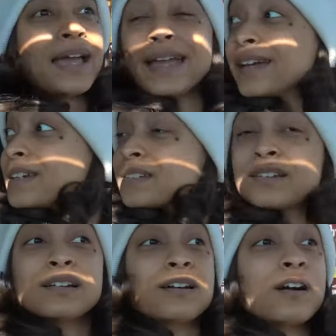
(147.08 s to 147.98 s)

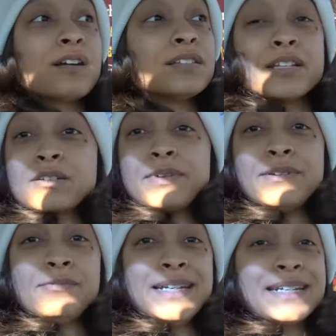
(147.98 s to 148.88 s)
and look, we
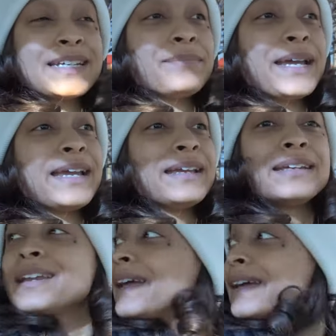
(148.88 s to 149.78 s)
didn't get
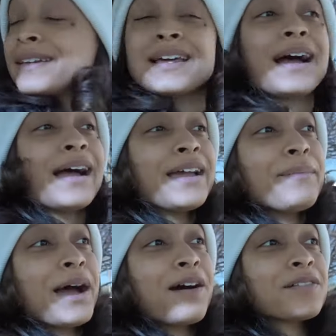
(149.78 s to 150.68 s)
paid, and I
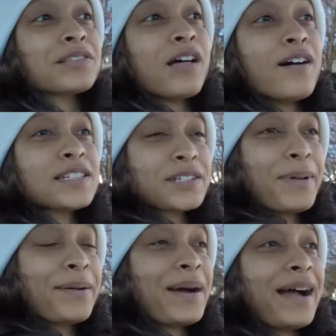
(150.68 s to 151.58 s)
about lost
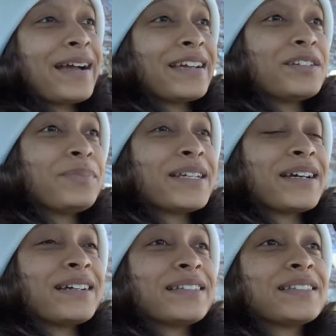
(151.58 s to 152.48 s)
my mind
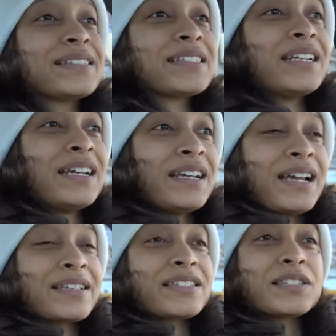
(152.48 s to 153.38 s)
because
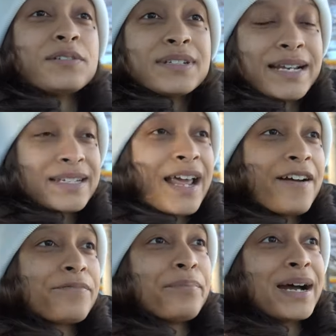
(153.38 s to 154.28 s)
as a student I didn't
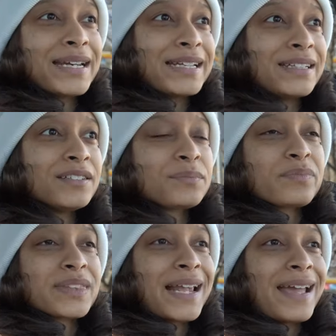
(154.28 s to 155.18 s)
have money,
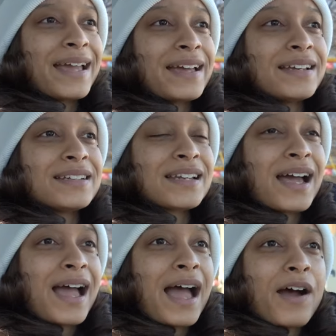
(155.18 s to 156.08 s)

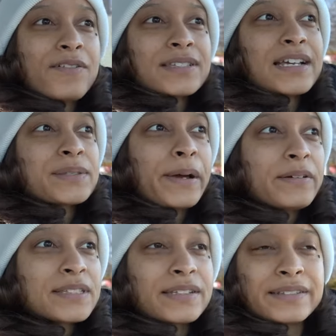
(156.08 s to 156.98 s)
and how was I
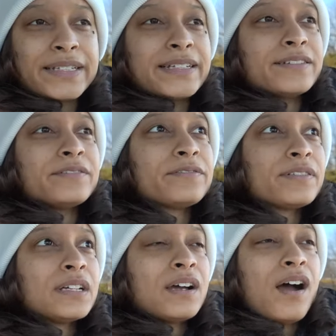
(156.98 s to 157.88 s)
supposed to live
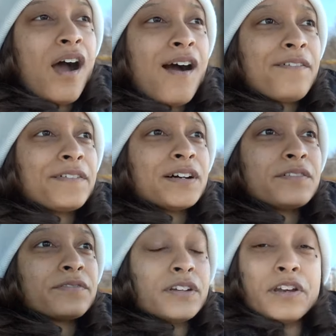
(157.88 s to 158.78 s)
off
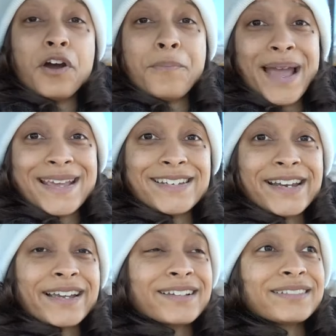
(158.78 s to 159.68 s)
of no
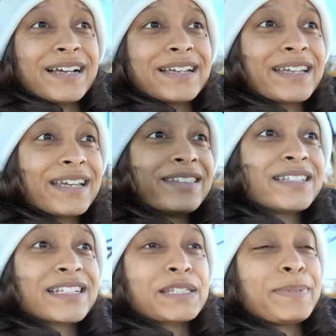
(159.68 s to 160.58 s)
paycheck, like in
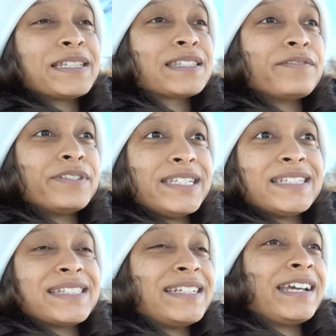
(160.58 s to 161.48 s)
this expensive
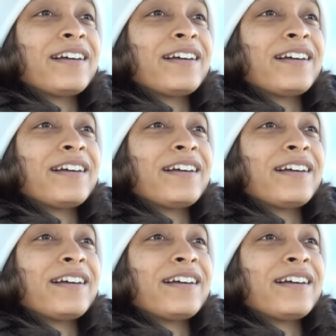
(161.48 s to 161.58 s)
DC